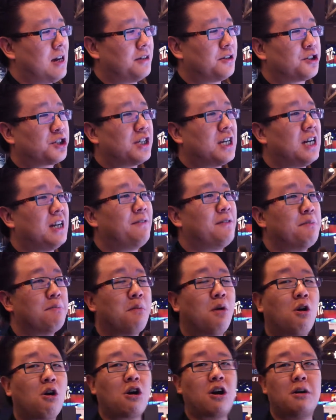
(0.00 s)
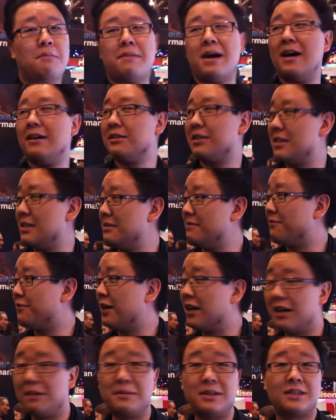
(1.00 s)
understand even more about the
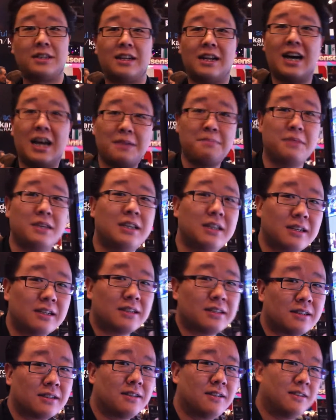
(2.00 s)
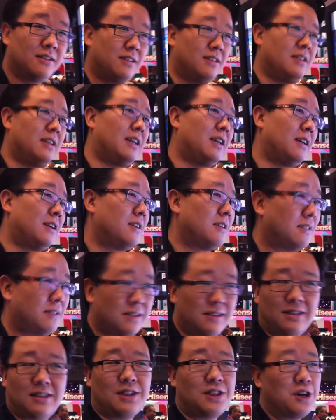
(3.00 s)
environment that I'm in? And
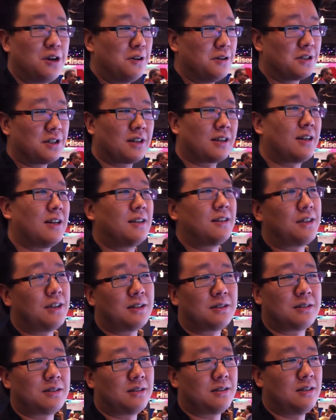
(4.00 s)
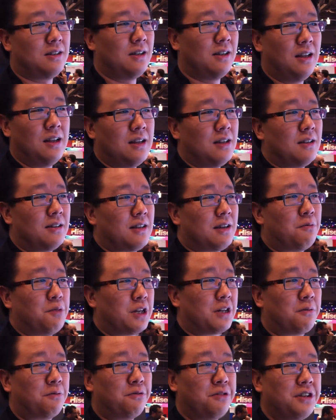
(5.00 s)
those are the kind of things that
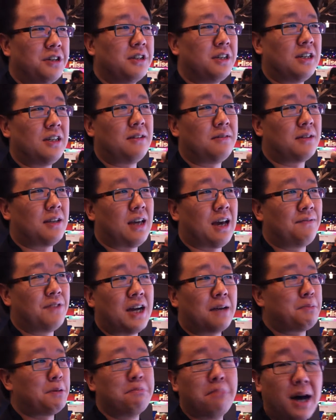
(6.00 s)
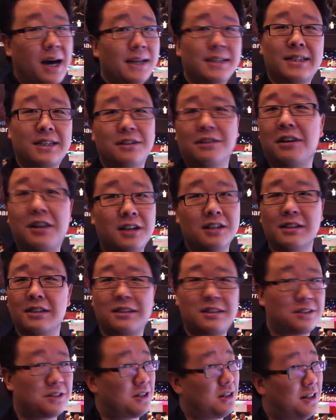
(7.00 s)
we can really have not been mined at all,
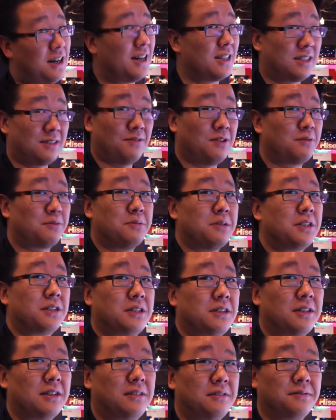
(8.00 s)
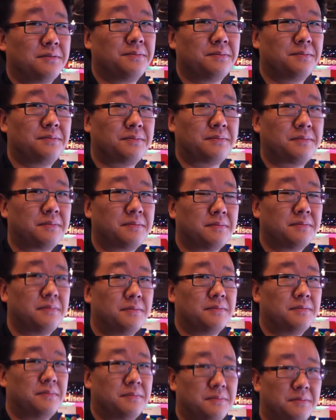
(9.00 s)
and there's lots of information there. That's
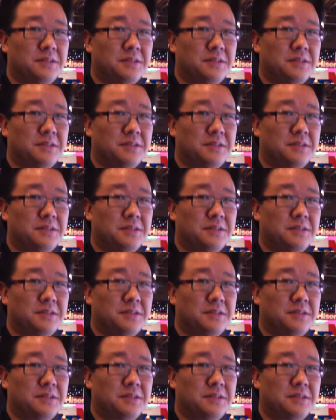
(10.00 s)
awesome.